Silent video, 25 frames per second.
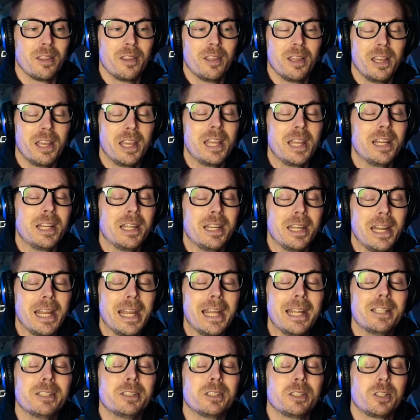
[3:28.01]
He
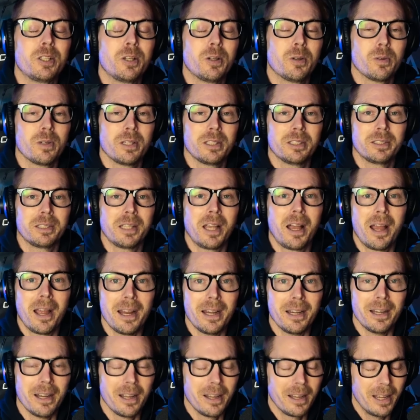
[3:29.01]
needs to
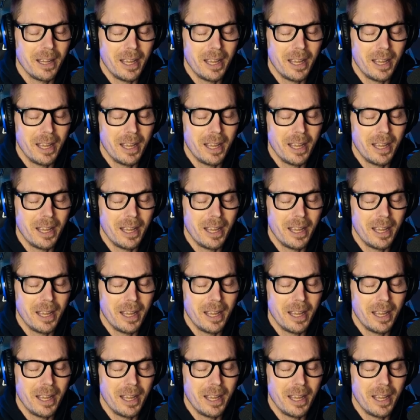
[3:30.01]
resign.